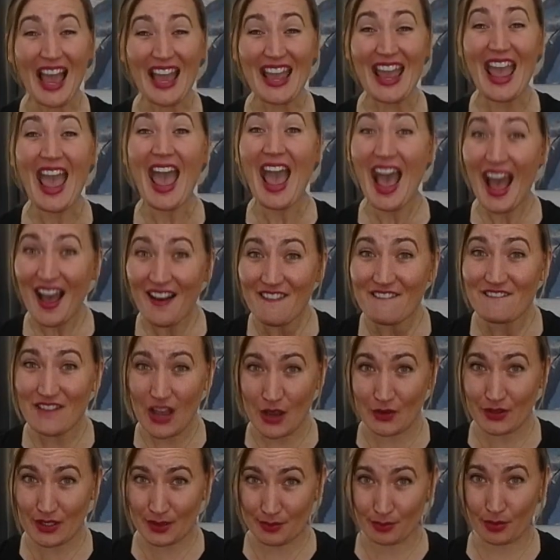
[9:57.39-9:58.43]
I have
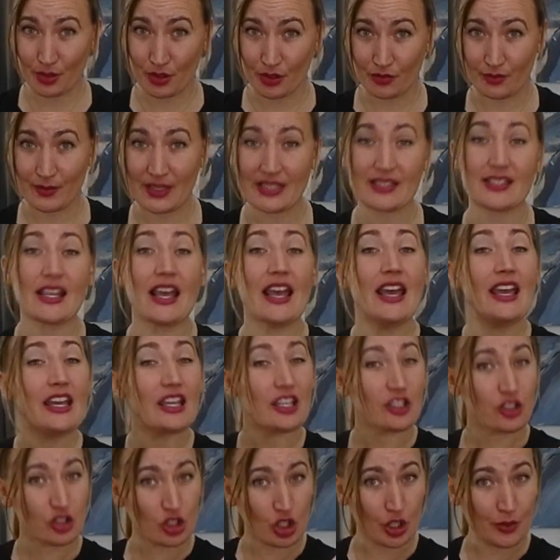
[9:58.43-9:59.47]
found improvements
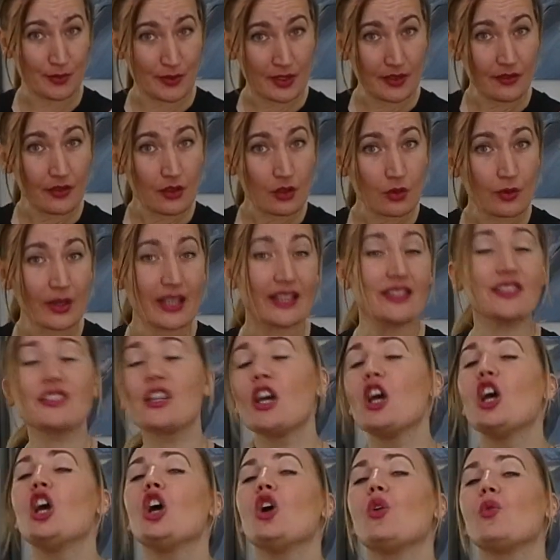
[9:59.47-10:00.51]
in terms of the
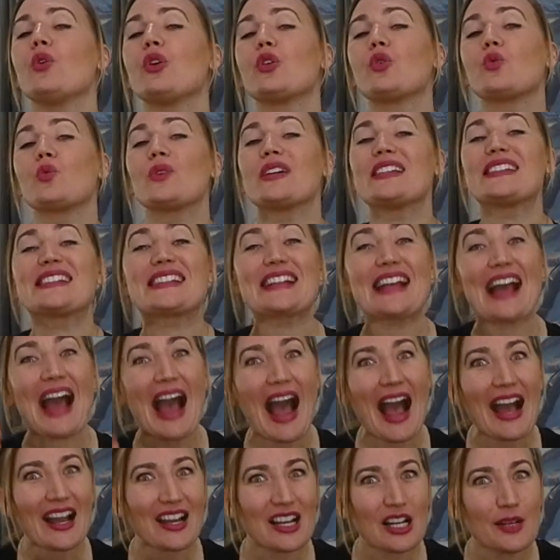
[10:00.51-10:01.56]
wrist with wrist
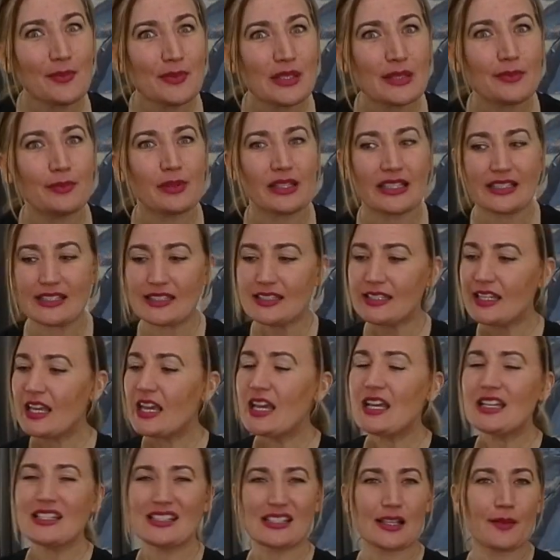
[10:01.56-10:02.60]
cock-up splints,
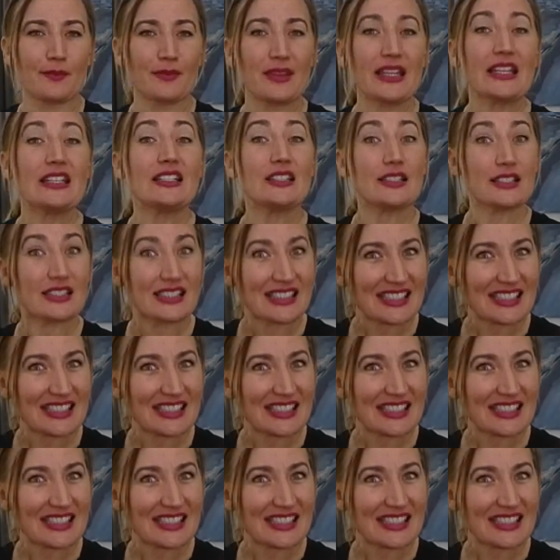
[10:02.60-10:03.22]
something to